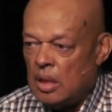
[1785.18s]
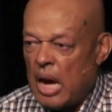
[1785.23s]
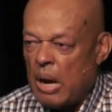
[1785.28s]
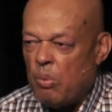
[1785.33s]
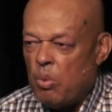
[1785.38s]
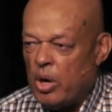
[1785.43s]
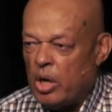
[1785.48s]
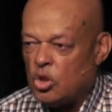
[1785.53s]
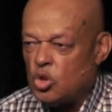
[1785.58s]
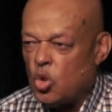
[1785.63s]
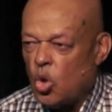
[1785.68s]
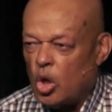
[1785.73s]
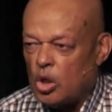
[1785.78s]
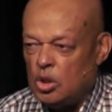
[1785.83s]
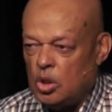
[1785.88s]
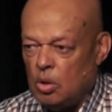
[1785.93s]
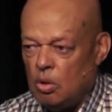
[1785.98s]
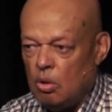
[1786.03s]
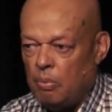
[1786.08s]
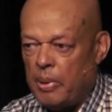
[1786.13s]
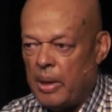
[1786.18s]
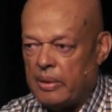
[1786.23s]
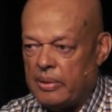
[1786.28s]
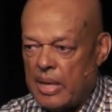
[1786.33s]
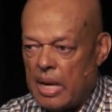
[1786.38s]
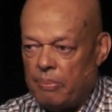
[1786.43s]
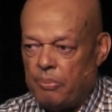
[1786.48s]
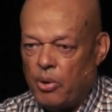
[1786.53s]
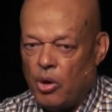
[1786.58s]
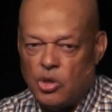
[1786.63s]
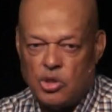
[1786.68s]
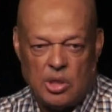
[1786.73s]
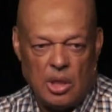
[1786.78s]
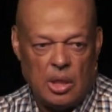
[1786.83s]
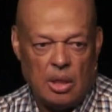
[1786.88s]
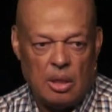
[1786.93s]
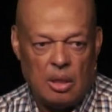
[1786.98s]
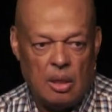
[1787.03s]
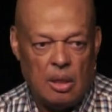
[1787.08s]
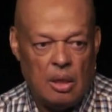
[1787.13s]
I want to talk to you about that
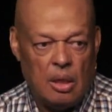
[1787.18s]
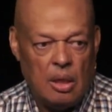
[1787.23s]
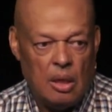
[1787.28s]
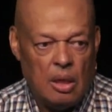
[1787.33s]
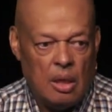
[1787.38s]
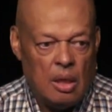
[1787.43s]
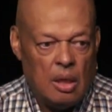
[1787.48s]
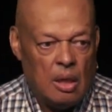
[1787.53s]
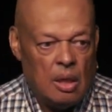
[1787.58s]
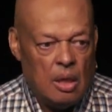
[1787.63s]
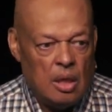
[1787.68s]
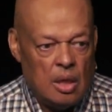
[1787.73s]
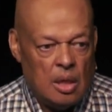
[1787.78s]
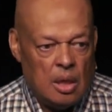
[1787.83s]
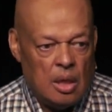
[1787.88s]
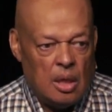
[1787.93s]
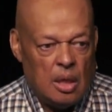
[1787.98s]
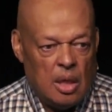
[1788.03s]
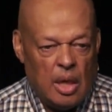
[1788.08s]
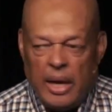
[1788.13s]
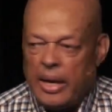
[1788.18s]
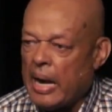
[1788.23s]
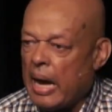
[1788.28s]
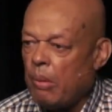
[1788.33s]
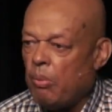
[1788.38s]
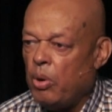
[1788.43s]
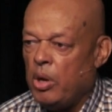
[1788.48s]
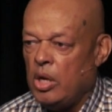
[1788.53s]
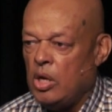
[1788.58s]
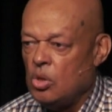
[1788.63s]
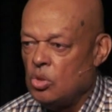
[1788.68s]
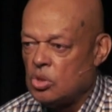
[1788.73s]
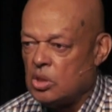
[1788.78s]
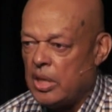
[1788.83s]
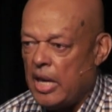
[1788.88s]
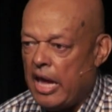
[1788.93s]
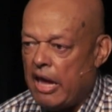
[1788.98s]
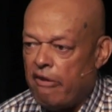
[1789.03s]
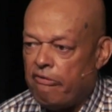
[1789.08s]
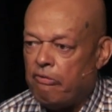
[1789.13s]
person. And I want to use
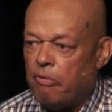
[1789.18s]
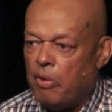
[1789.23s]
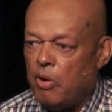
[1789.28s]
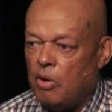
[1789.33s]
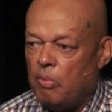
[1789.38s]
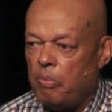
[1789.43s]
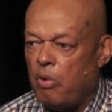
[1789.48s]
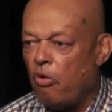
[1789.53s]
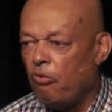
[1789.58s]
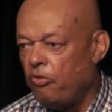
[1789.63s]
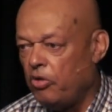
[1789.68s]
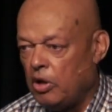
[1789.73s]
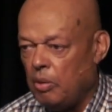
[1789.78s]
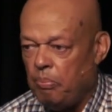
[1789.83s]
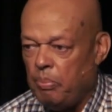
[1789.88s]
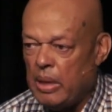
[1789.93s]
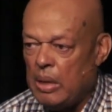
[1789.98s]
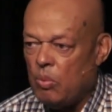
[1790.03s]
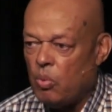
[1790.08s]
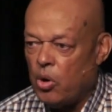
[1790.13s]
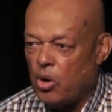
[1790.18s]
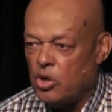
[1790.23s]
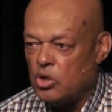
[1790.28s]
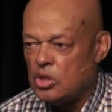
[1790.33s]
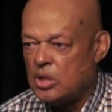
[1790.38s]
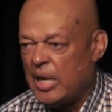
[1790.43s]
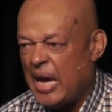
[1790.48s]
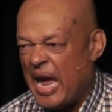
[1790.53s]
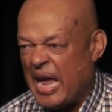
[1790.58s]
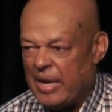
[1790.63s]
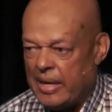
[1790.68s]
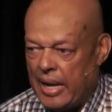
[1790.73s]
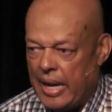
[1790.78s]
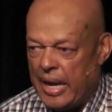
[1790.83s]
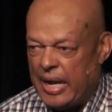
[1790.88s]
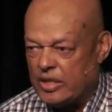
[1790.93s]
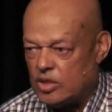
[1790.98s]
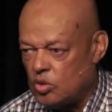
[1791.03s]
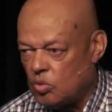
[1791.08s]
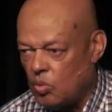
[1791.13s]
the F word, both of the B words and
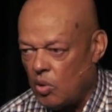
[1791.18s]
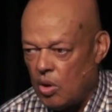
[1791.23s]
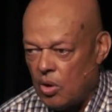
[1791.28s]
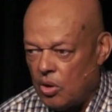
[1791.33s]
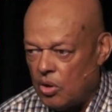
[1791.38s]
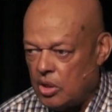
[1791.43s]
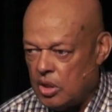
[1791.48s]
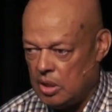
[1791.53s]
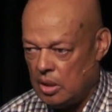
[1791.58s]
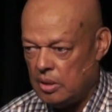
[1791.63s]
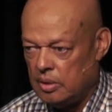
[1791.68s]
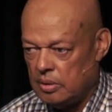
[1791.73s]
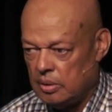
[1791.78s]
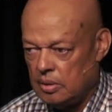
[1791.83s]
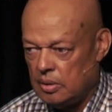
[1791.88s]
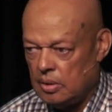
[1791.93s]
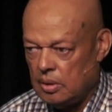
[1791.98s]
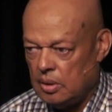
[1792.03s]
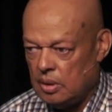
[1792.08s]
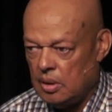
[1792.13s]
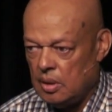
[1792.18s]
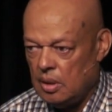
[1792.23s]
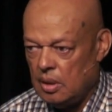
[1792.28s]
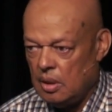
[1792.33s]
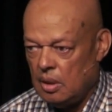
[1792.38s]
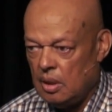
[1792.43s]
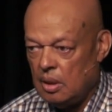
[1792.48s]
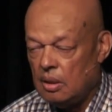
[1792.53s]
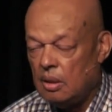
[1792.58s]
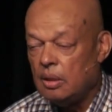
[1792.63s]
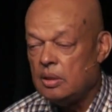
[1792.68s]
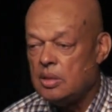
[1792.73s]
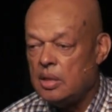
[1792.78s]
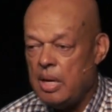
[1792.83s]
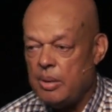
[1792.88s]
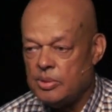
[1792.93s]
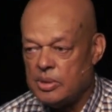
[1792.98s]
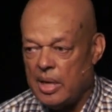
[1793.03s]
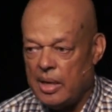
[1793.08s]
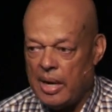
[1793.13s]
the S word. Look at
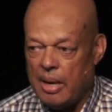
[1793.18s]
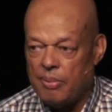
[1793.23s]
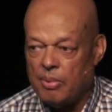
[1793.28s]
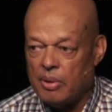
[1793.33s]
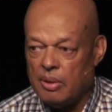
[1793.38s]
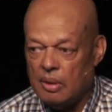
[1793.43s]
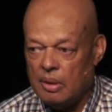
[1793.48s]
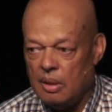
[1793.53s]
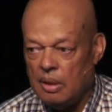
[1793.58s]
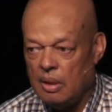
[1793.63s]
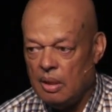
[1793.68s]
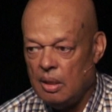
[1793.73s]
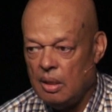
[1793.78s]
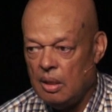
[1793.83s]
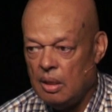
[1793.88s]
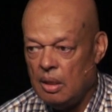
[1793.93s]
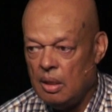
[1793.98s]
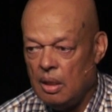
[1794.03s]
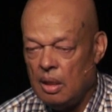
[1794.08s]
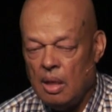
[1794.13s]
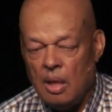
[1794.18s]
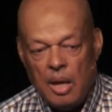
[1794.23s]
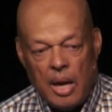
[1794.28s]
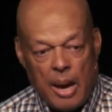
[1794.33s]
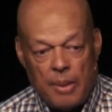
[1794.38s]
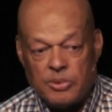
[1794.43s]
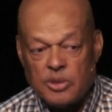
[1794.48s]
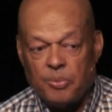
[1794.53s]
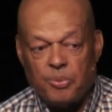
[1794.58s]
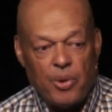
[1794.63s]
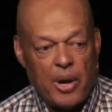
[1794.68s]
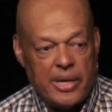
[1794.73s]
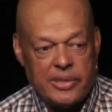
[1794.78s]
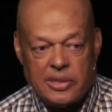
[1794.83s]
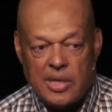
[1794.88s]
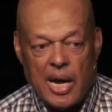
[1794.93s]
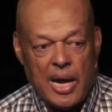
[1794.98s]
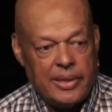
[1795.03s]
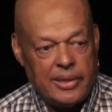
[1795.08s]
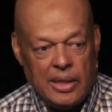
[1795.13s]
your neighbor, say neighbor. I'm
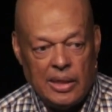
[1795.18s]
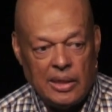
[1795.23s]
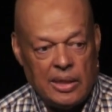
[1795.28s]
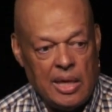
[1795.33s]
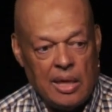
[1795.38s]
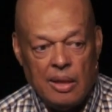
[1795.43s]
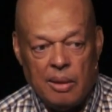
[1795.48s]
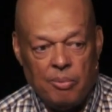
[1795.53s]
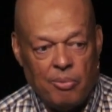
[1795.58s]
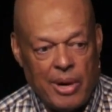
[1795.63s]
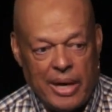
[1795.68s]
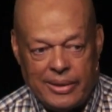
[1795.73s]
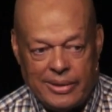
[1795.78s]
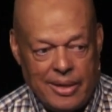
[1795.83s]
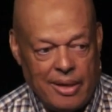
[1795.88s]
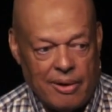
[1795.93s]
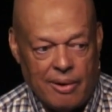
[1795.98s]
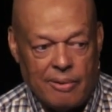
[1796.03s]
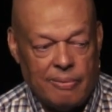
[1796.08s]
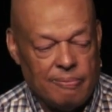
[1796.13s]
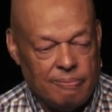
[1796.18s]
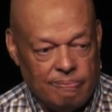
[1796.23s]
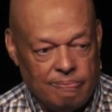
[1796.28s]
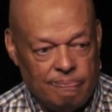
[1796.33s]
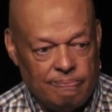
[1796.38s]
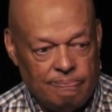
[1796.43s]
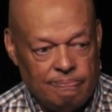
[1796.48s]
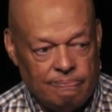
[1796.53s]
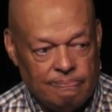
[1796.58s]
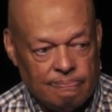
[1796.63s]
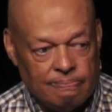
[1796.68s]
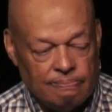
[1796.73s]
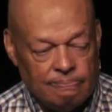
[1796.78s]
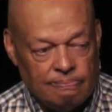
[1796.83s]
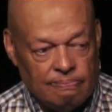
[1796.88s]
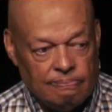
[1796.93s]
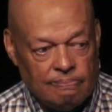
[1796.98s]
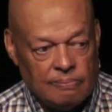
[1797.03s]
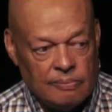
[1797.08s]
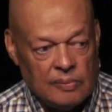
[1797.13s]
surprised God didn't kill him right there.
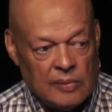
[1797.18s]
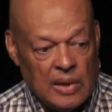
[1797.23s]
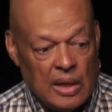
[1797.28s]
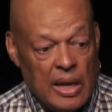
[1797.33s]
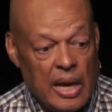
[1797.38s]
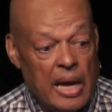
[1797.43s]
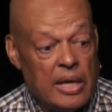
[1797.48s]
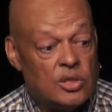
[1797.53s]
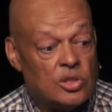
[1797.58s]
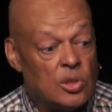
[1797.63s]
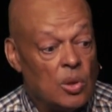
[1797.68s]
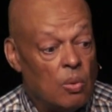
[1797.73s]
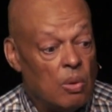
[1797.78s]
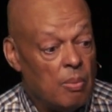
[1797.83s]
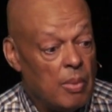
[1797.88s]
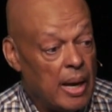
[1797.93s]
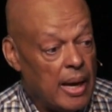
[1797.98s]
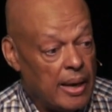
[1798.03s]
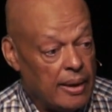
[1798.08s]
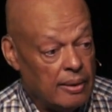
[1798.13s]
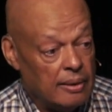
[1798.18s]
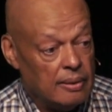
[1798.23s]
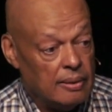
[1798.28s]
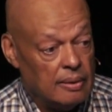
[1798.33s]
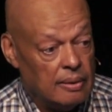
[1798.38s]
And so am I.